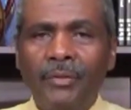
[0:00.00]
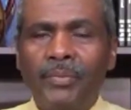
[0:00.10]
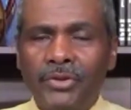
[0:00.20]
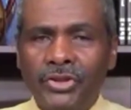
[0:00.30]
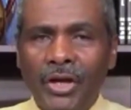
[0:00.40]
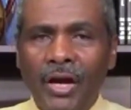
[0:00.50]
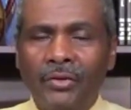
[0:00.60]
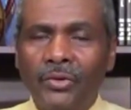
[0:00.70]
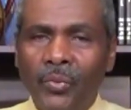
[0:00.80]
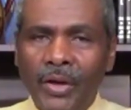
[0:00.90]
up a
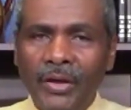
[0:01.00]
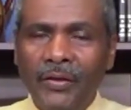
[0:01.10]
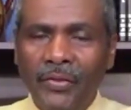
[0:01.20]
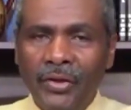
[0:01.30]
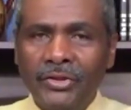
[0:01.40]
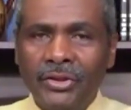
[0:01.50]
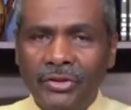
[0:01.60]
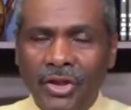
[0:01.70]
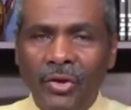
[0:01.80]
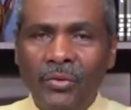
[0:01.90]
child the way they
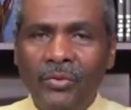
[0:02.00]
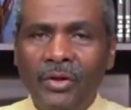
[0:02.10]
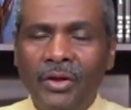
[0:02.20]
should go,